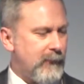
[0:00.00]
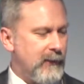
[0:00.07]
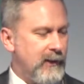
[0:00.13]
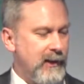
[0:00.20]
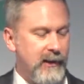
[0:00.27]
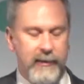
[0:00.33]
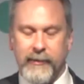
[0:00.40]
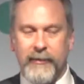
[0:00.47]

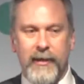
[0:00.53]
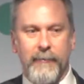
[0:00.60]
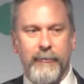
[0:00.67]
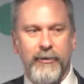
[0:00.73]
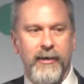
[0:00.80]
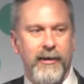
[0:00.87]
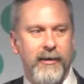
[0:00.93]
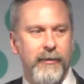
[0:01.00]
neat, the
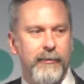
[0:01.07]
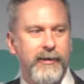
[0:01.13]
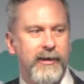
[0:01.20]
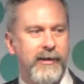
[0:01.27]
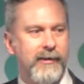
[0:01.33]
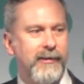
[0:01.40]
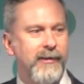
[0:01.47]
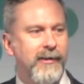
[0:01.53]
timer's not going
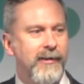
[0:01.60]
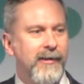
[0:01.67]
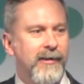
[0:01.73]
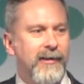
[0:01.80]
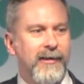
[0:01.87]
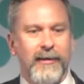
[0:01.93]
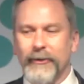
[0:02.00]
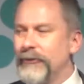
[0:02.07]
yet.
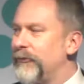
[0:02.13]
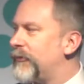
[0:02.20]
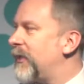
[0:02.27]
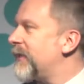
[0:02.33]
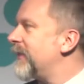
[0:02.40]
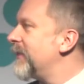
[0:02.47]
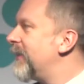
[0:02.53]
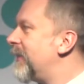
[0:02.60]

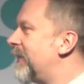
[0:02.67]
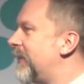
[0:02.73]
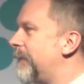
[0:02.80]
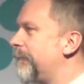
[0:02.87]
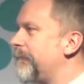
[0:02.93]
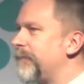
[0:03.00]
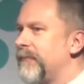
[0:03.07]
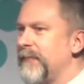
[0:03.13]
Second,
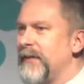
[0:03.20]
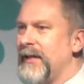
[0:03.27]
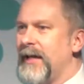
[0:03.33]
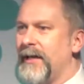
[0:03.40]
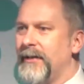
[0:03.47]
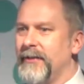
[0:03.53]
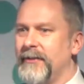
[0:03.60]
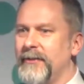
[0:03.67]

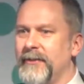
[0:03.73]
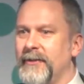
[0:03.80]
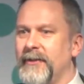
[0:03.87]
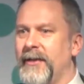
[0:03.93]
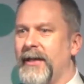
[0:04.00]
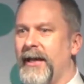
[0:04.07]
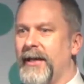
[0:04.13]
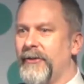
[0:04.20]
yeah,
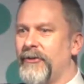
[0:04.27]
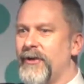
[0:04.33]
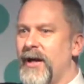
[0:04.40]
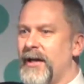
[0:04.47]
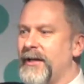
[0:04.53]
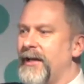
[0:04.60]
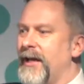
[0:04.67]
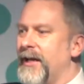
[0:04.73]
it's
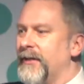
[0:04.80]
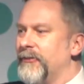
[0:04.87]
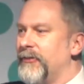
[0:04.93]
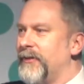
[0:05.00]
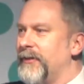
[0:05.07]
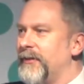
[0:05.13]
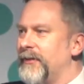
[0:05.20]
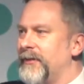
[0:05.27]
not an
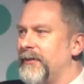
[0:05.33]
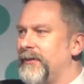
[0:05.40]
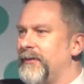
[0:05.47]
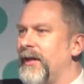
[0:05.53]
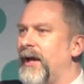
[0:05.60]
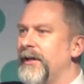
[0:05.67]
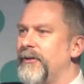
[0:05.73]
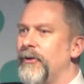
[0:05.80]
accident.
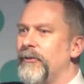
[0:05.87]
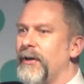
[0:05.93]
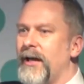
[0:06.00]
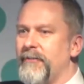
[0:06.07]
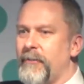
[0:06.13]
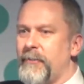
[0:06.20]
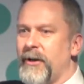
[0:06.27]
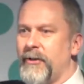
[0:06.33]
I don't
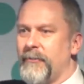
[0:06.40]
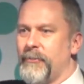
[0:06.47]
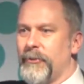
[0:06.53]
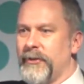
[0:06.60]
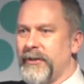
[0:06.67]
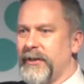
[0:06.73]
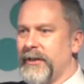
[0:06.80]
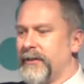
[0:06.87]
have a
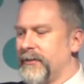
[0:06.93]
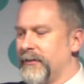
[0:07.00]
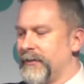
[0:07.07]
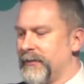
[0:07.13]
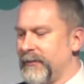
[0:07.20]
PowerPoint deck.